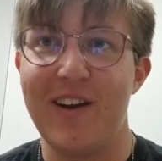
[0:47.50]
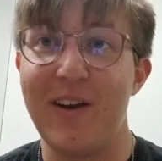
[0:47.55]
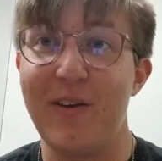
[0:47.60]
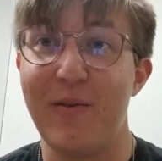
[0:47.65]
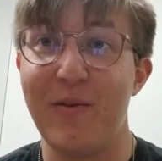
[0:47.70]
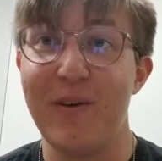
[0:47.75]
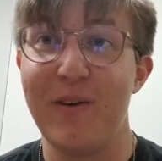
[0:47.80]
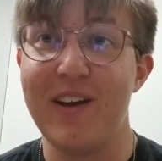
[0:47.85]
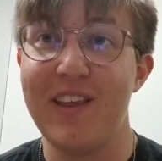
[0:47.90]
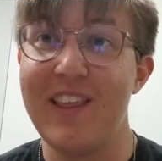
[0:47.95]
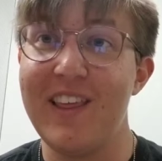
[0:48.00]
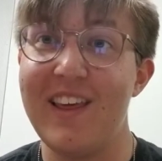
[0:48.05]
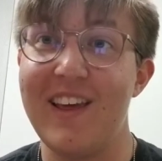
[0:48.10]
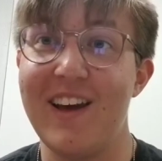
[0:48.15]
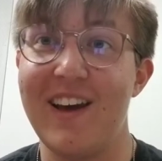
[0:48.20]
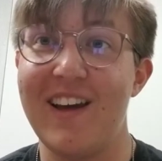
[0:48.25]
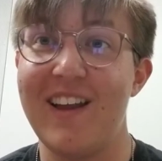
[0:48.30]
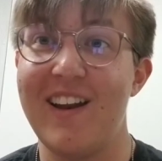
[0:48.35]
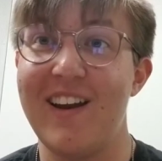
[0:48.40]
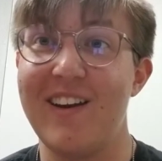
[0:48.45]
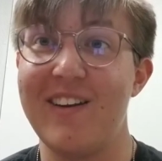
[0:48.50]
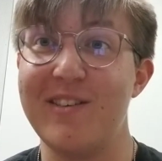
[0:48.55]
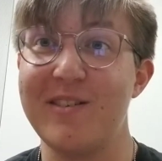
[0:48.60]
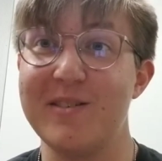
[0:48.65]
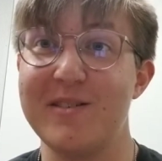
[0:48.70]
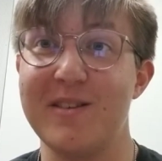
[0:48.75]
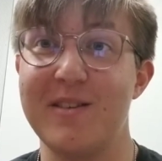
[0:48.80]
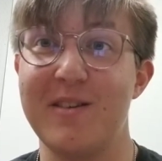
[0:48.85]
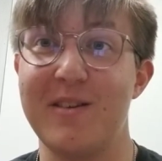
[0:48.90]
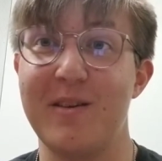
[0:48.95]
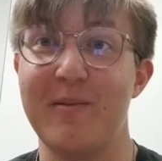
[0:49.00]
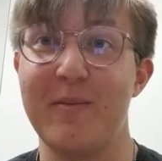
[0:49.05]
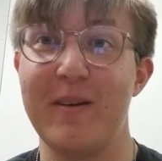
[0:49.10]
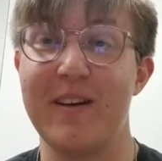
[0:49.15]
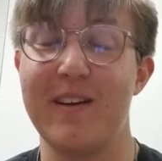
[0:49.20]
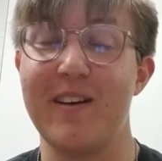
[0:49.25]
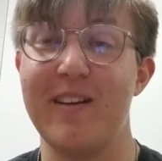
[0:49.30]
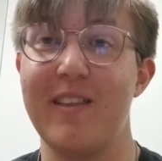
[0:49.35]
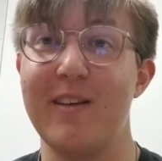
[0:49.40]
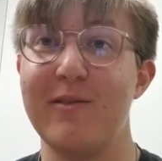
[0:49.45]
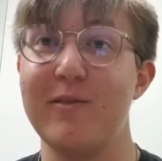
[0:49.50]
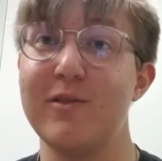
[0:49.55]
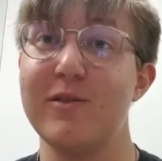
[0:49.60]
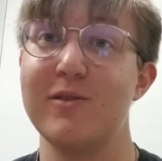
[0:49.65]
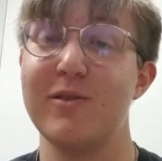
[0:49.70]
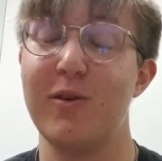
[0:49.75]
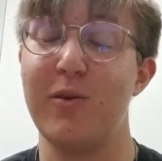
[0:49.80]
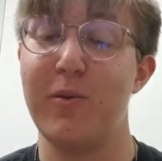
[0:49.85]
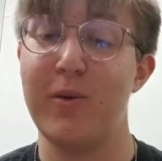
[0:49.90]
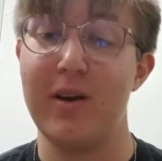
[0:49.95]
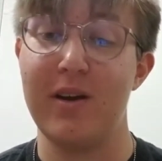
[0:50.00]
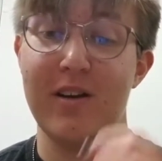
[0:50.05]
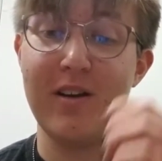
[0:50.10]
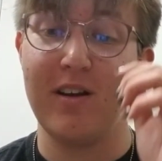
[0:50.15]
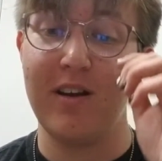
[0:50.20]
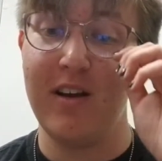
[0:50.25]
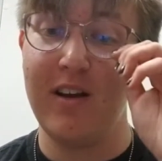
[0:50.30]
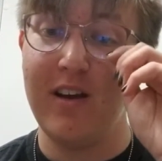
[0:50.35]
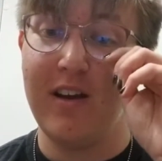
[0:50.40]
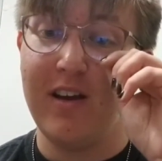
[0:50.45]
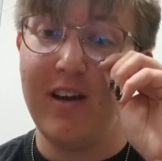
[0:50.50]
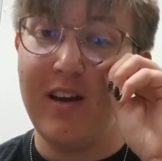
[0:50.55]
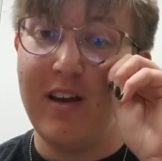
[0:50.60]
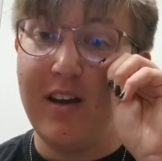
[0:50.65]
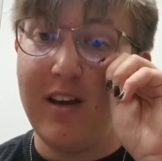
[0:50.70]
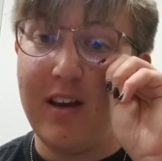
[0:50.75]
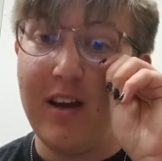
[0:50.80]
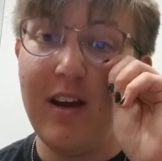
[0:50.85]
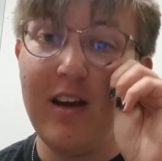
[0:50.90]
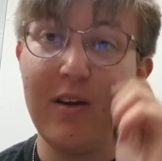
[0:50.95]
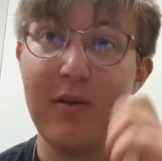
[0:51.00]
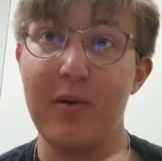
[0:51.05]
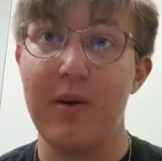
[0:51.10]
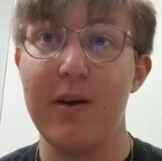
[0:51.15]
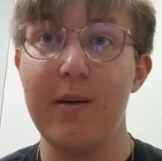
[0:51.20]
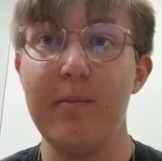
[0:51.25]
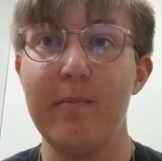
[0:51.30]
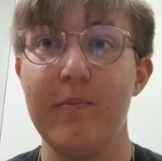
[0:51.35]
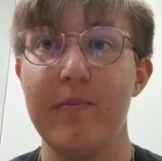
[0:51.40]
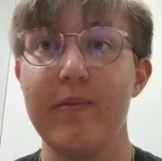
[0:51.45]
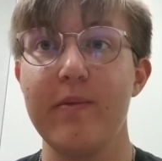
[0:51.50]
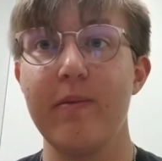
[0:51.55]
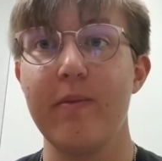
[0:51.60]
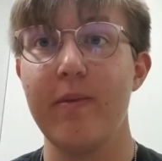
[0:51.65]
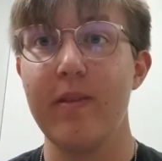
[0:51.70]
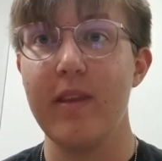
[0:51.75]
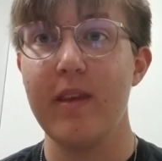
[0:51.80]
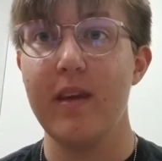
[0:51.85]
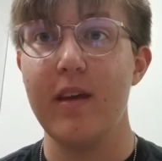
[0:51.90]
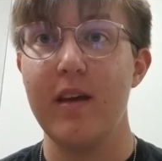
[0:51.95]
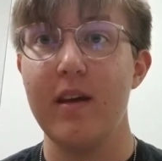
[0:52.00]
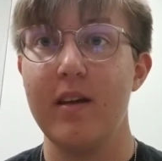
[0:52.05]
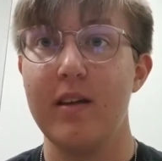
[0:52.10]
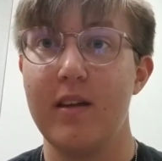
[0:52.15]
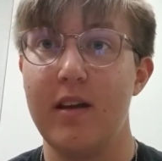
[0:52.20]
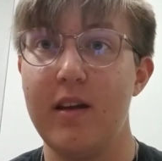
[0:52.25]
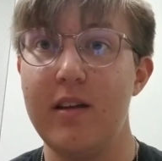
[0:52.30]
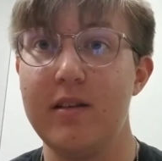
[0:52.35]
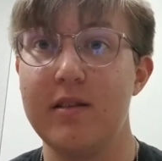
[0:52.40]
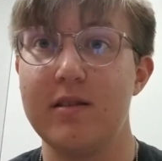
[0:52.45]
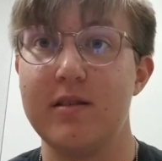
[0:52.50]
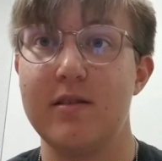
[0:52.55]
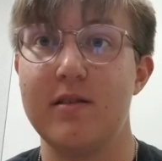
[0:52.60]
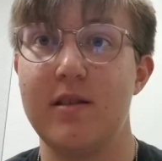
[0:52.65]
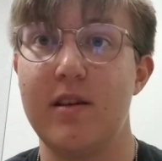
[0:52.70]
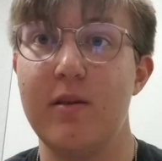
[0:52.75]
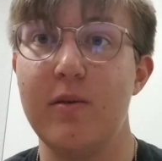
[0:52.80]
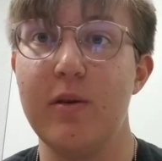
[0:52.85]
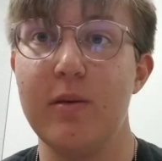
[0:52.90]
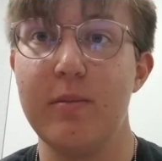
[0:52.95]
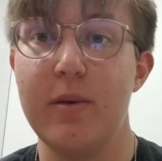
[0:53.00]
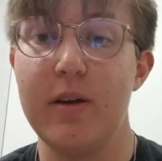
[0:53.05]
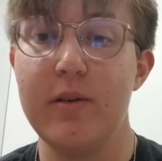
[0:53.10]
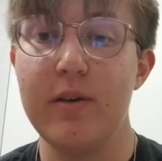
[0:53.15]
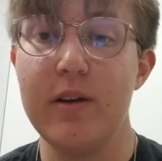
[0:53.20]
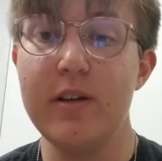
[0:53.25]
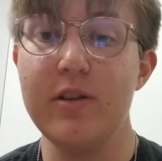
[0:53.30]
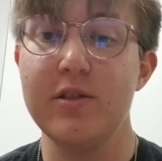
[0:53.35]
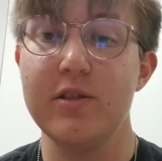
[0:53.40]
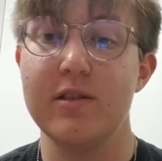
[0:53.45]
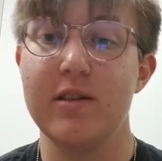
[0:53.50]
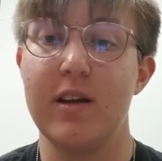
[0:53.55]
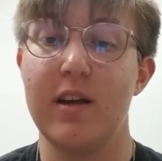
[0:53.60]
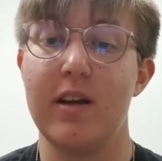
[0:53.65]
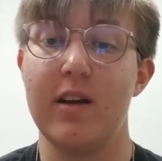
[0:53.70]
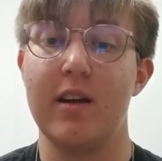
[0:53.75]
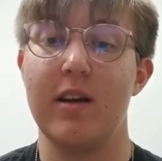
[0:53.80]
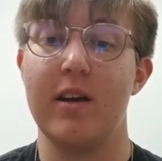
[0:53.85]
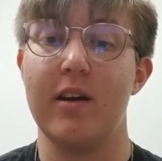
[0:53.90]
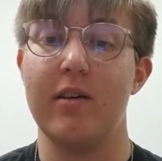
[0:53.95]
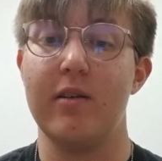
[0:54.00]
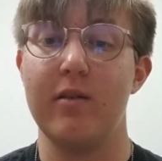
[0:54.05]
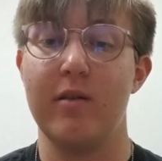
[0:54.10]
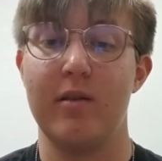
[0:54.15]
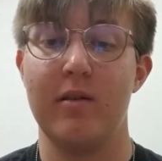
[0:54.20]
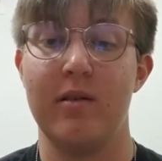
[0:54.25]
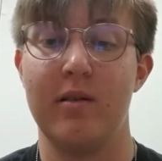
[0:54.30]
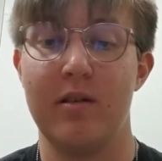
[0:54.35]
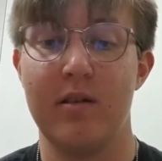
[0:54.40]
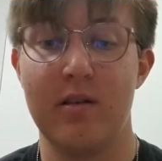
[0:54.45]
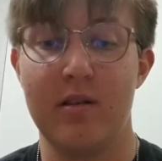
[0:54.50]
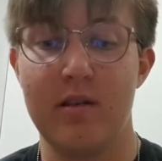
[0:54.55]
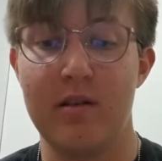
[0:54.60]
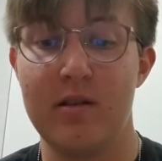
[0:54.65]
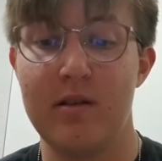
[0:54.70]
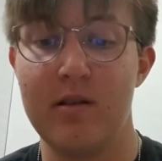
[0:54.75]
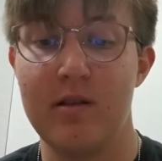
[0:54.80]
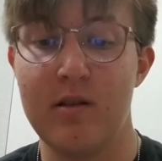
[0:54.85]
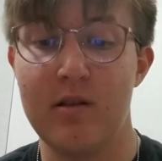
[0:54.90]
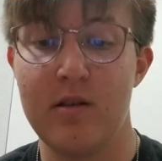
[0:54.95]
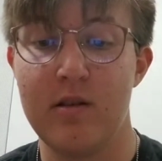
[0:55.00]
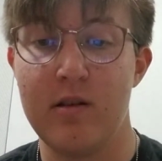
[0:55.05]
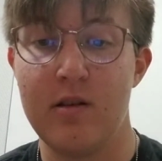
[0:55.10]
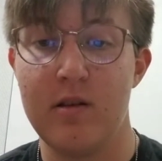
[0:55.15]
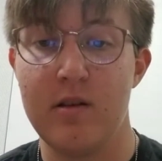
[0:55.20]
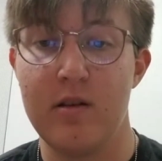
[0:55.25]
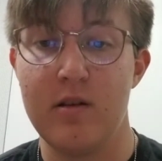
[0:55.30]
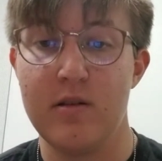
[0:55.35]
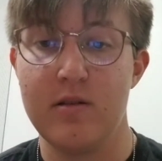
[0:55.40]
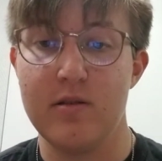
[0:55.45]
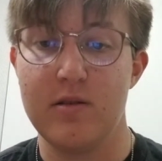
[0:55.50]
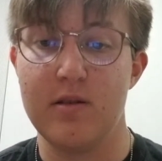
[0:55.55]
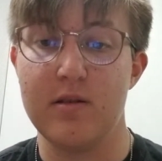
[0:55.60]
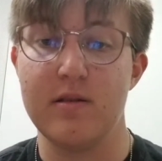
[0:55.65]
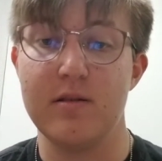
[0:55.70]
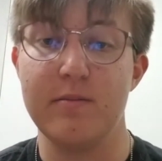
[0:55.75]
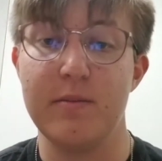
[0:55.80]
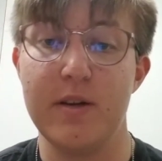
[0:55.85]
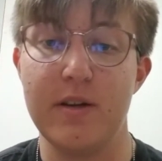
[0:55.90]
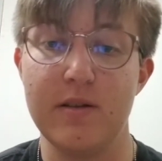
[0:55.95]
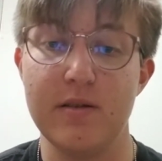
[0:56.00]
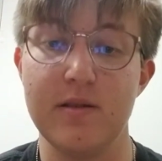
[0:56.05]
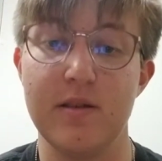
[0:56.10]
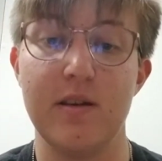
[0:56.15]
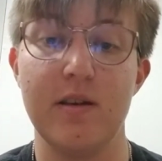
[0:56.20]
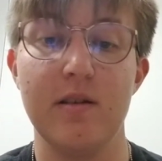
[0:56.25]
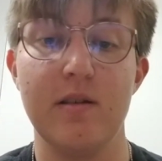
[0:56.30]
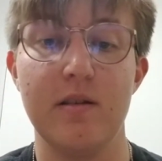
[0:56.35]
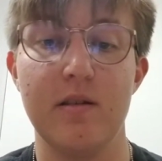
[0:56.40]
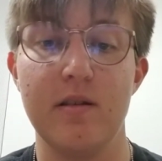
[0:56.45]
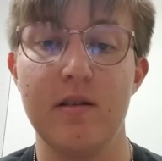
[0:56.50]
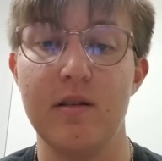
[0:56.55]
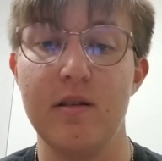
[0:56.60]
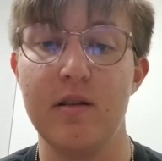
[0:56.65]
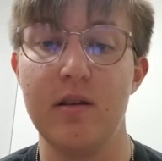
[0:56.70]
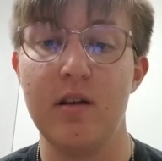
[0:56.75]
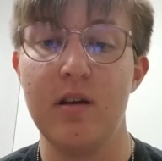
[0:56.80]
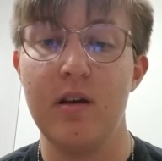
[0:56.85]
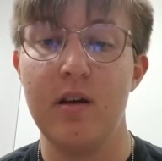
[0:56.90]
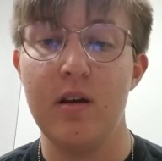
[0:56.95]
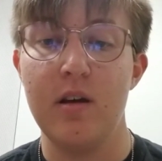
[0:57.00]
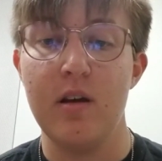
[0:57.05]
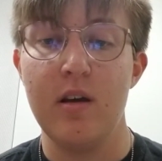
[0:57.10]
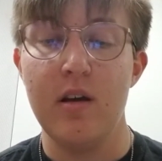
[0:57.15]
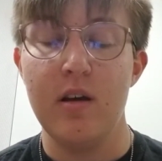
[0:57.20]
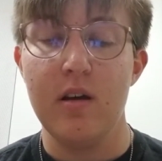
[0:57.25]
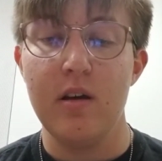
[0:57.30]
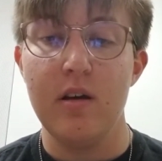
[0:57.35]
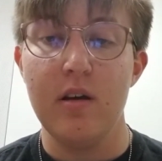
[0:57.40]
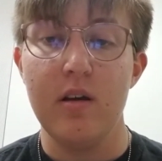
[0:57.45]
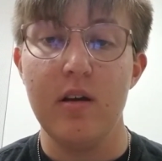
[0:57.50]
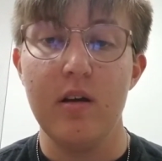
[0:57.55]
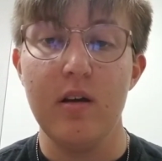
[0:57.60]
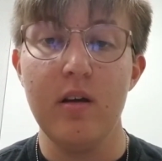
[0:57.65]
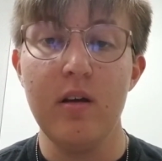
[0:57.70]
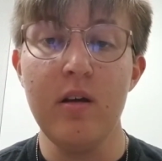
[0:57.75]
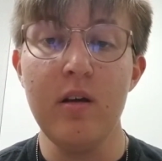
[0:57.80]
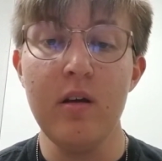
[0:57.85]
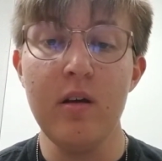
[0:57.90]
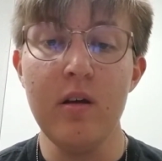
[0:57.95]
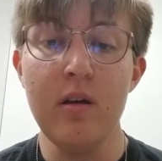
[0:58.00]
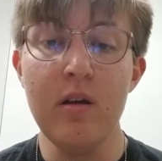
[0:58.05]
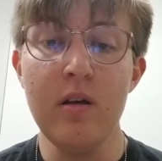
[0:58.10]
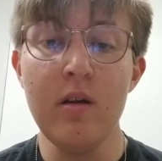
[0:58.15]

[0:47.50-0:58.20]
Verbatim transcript: really got, I was, oh my god, that was so weird. Anyway, let's see what my range is like now. So this is middle C. Oh.